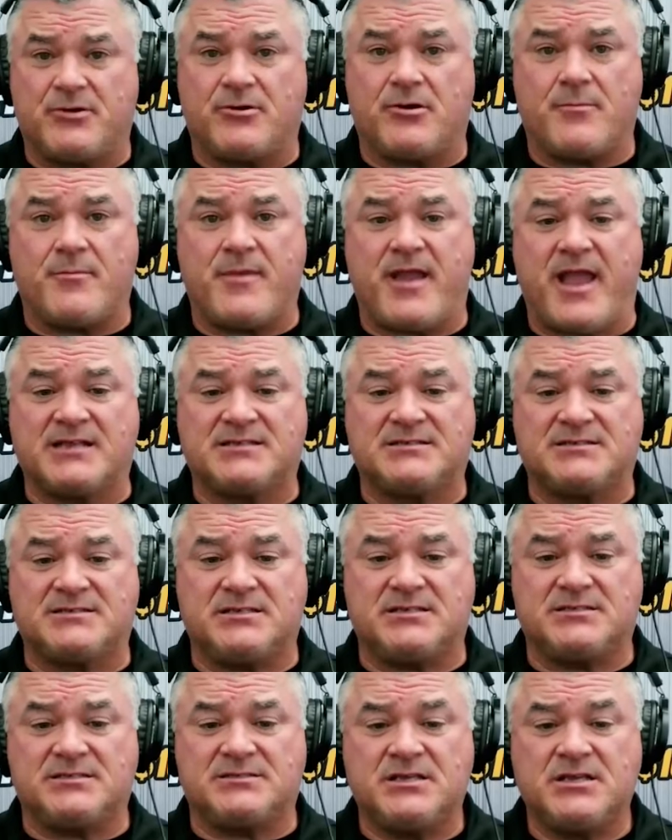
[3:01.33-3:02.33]
of mass
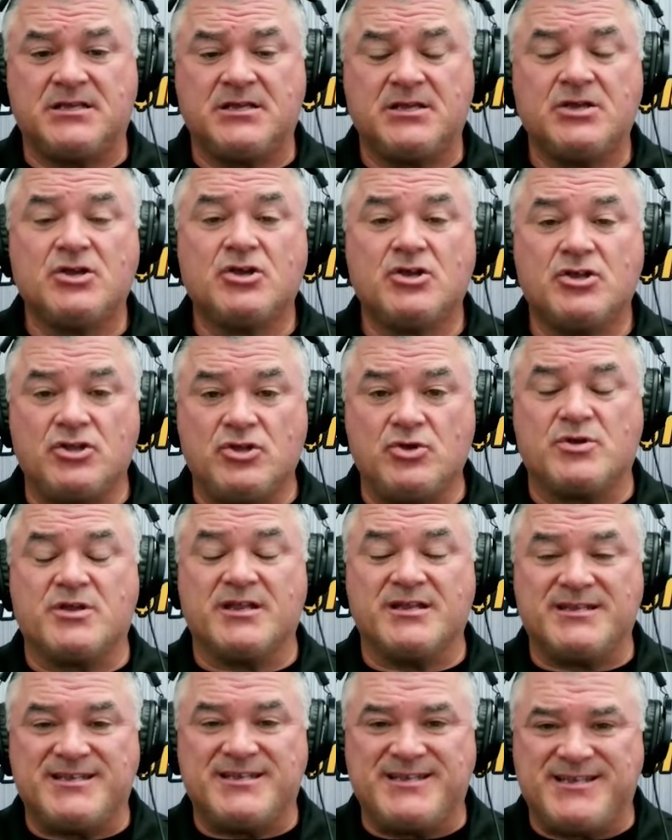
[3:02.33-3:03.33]
is, you
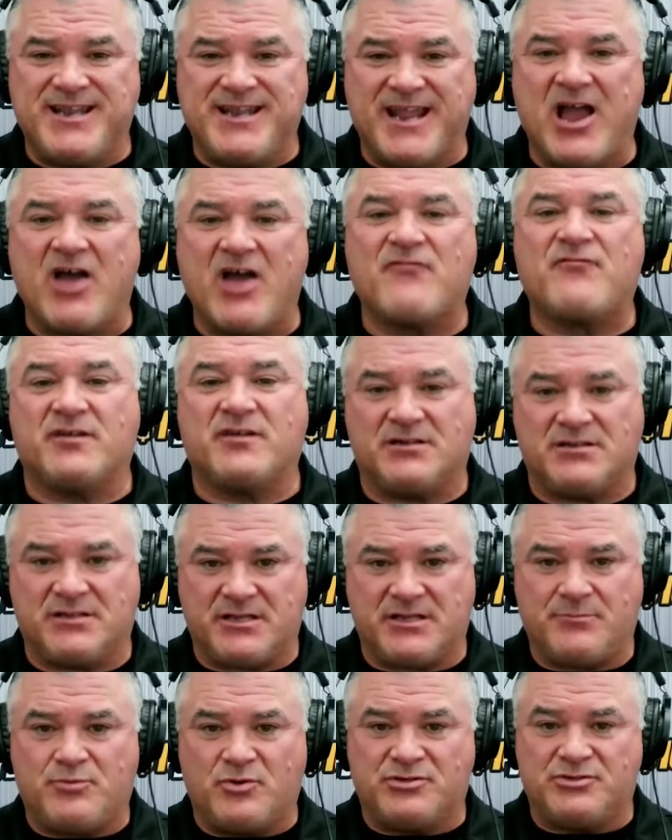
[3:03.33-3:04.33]
can definitely
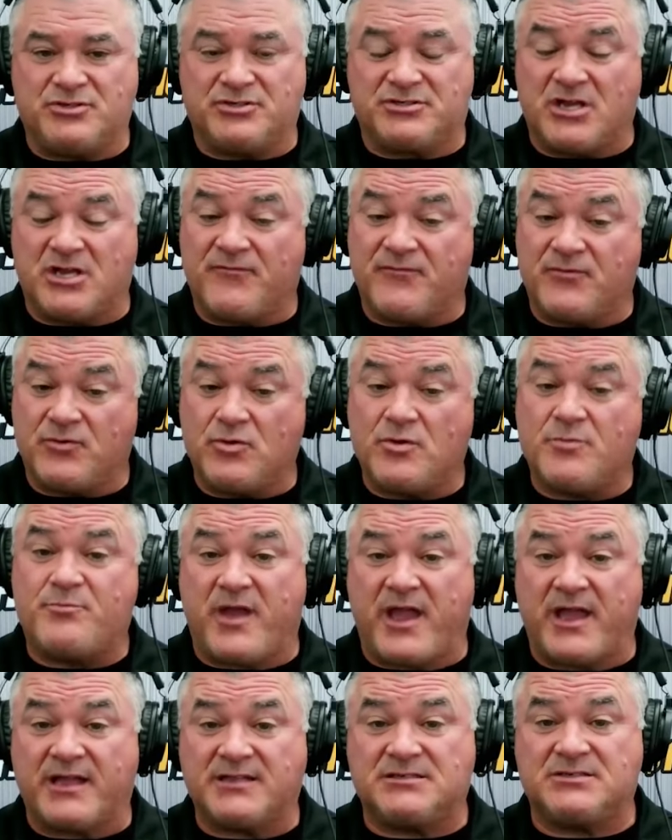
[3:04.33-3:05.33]
put yourself into a
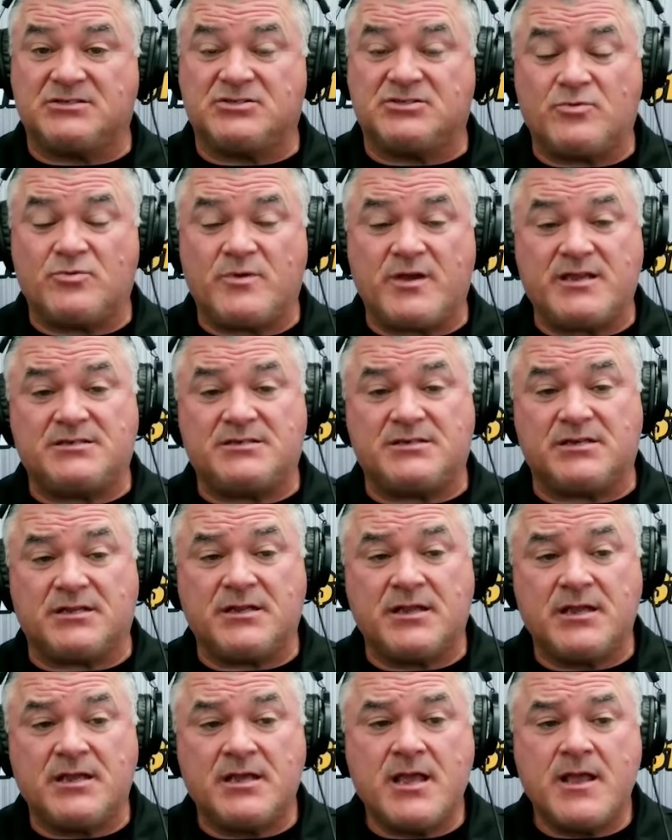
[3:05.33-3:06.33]
bad situation.
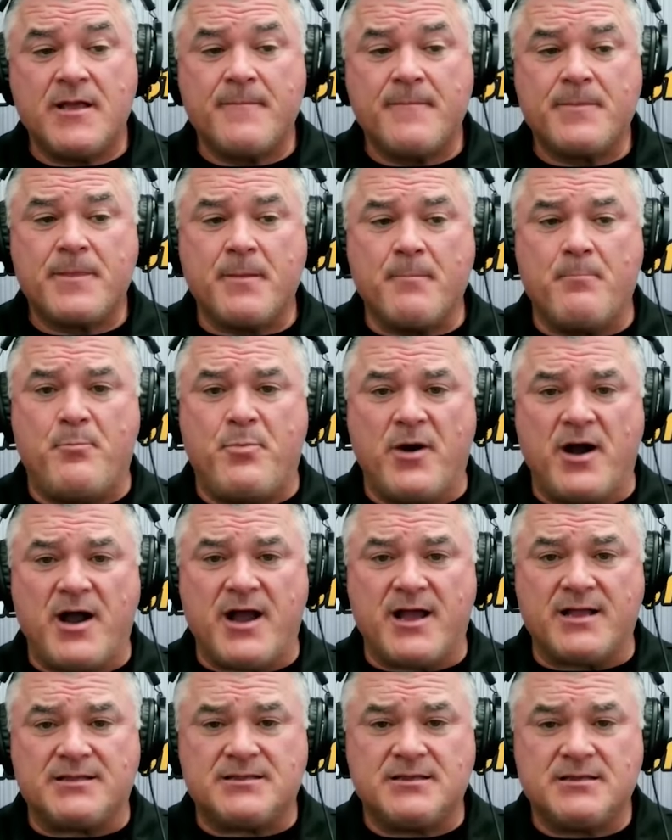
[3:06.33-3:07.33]

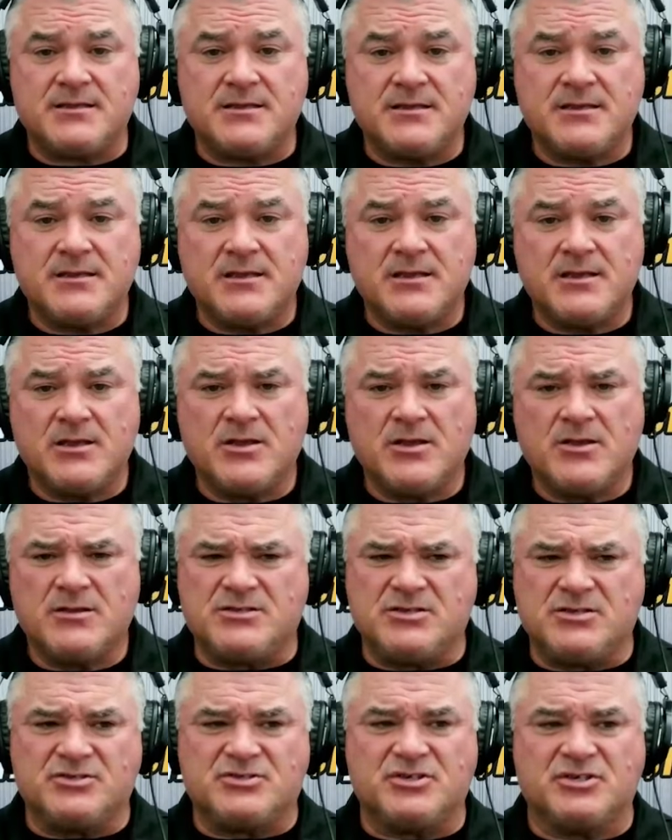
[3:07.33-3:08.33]
But
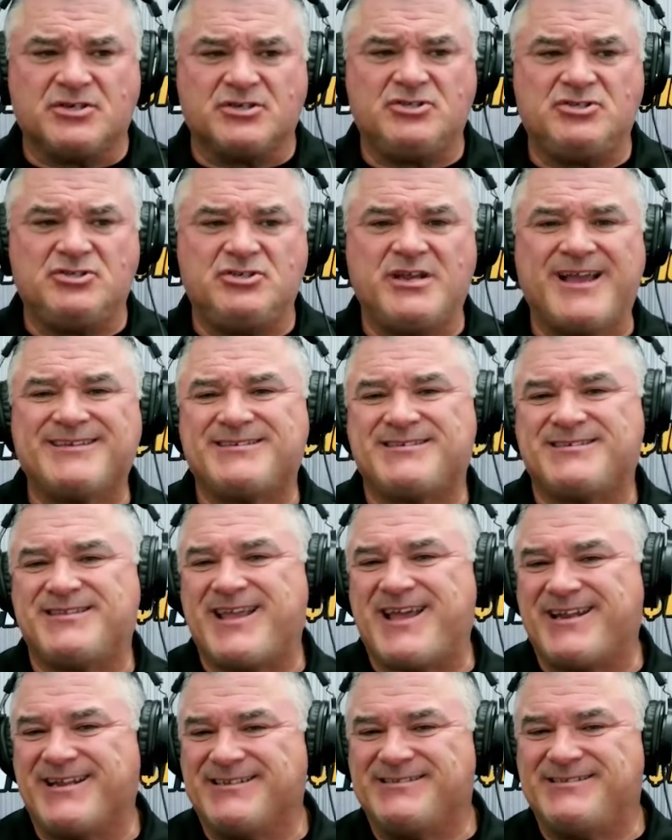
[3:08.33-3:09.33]
to suggest
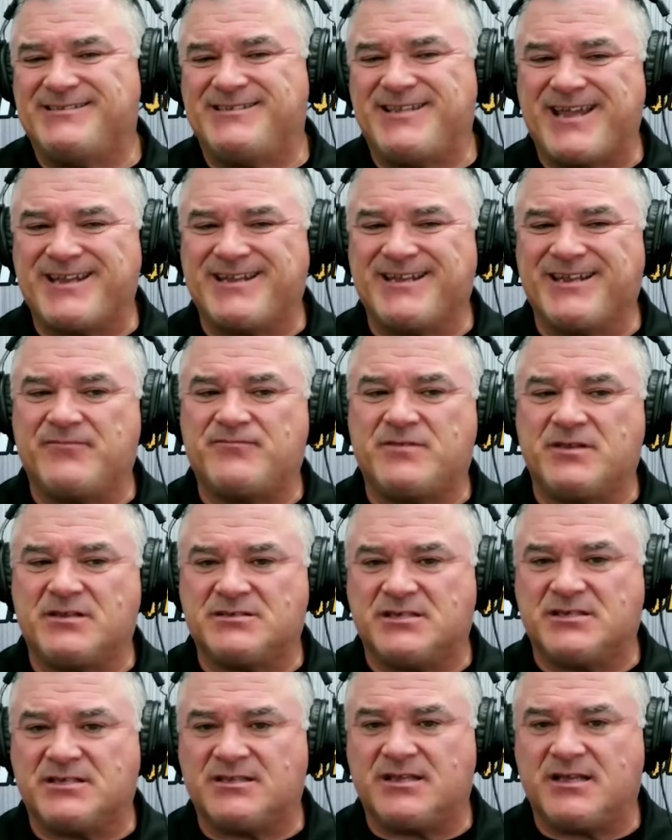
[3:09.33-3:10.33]
that a deadlift is
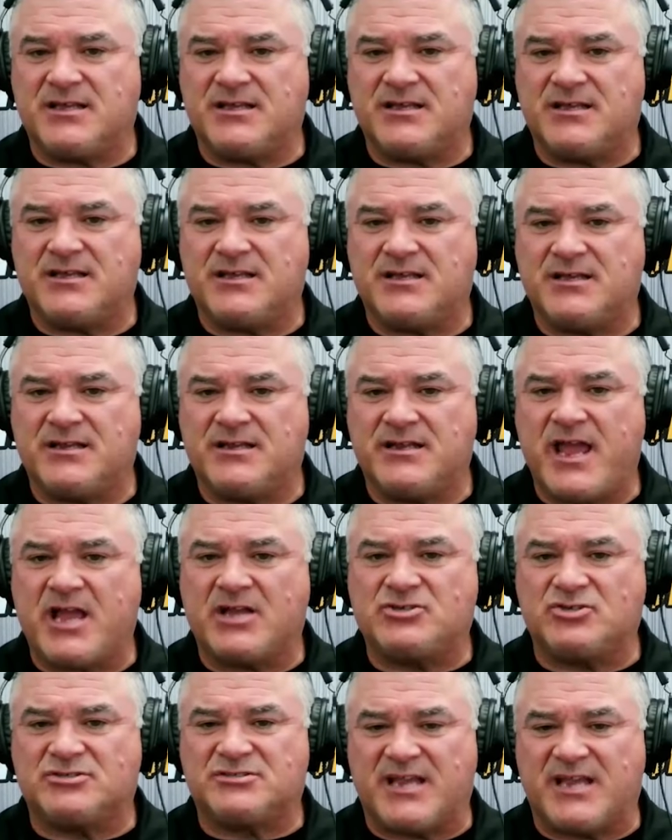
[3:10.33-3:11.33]
a, a an
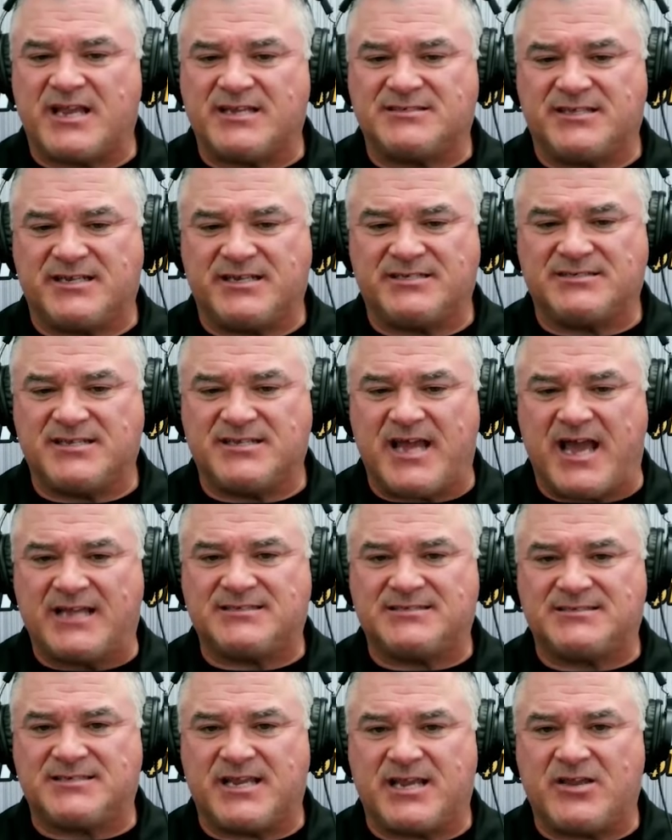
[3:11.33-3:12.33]
exercise that is not
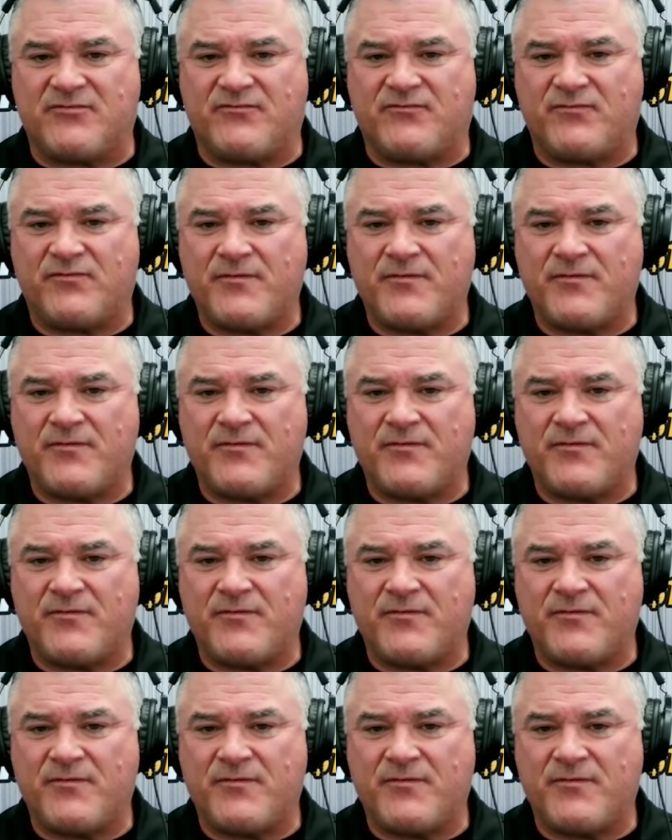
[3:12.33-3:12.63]
safe,